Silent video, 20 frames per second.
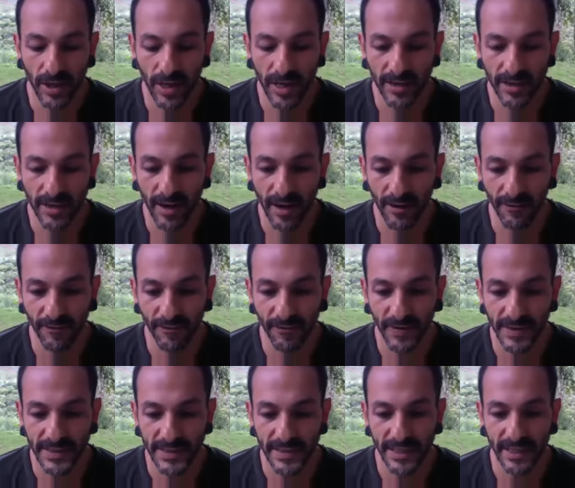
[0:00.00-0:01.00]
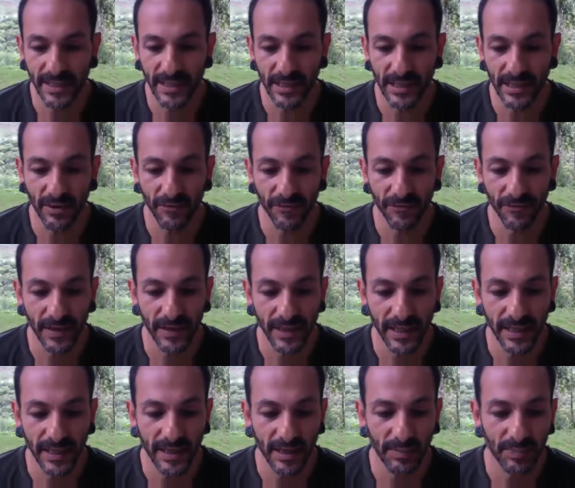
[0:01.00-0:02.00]
enough is the you're
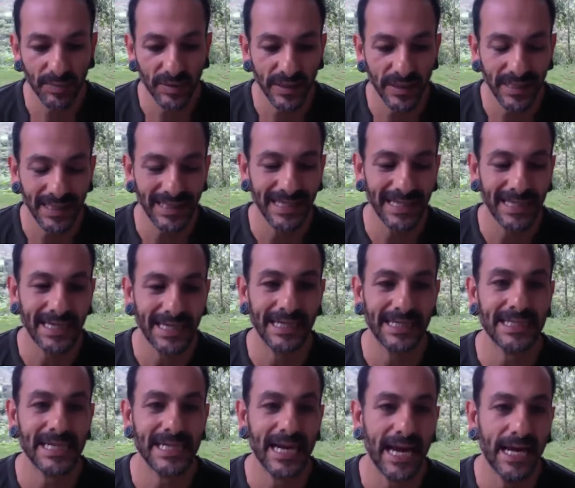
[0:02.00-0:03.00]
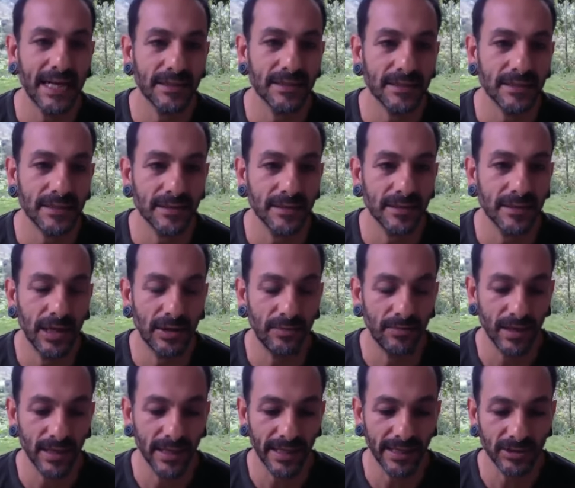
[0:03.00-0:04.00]
feeling completely content in
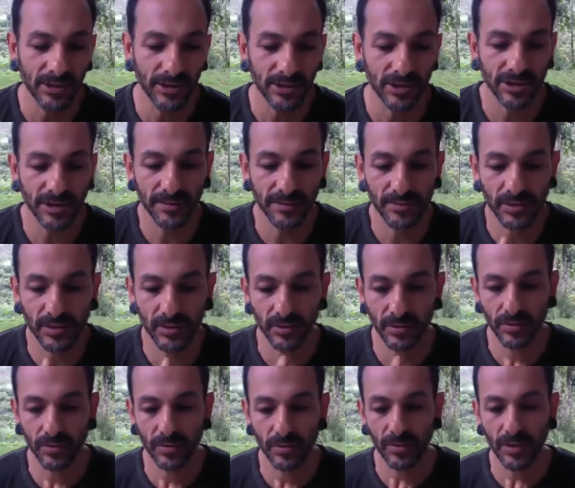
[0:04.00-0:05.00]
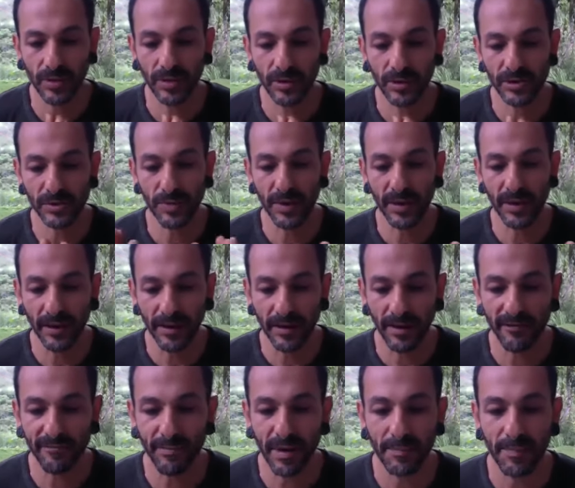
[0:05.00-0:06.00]
relationship to, speaking
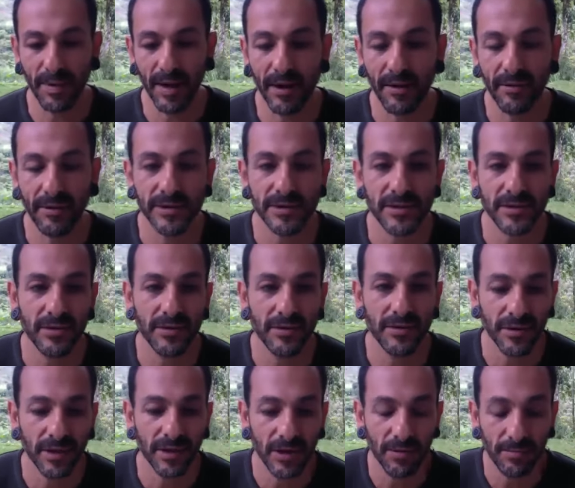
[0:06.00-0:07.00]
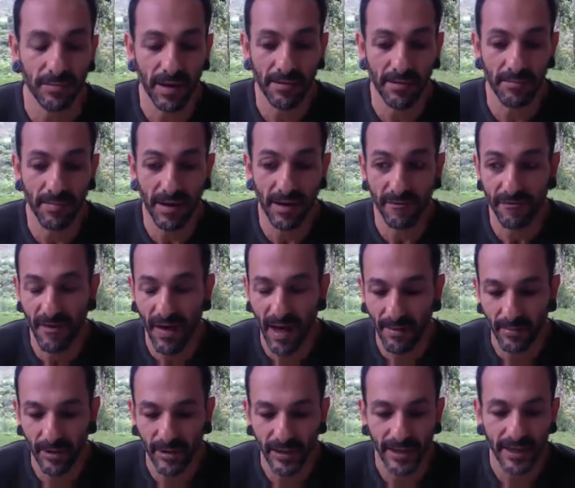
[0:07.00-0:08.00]
of my parents or, my
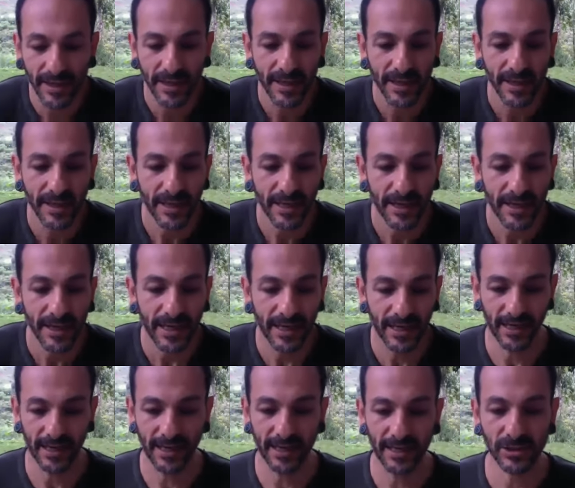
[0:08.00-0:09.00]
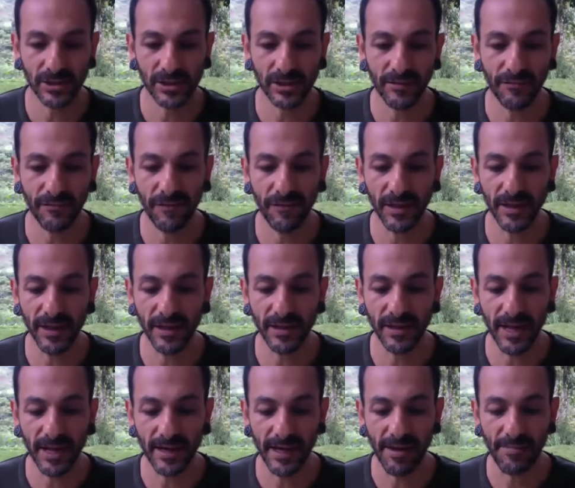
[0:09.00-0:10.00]
family, is feeling
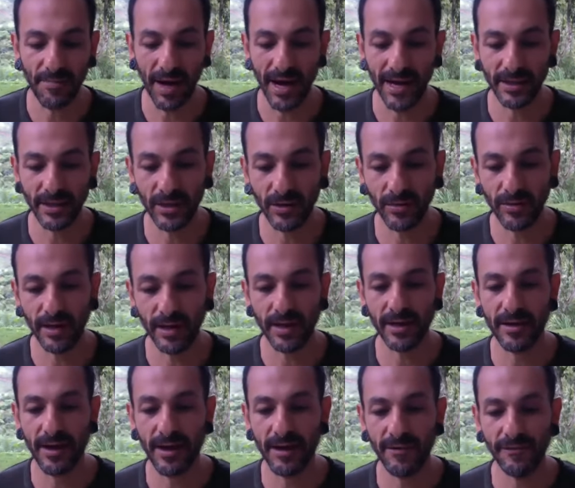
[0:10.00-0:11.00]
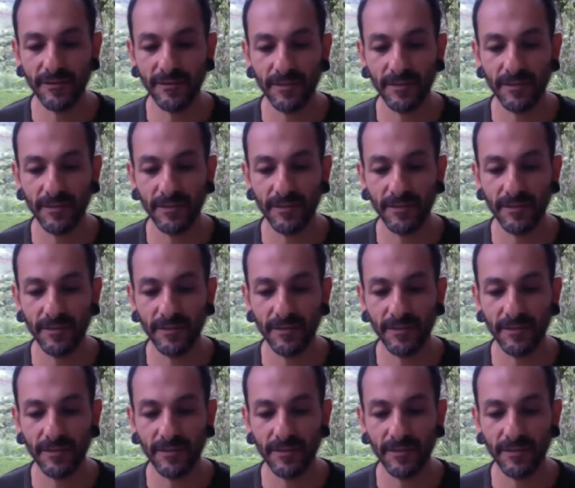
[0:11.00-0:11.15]
that, am I doing enough?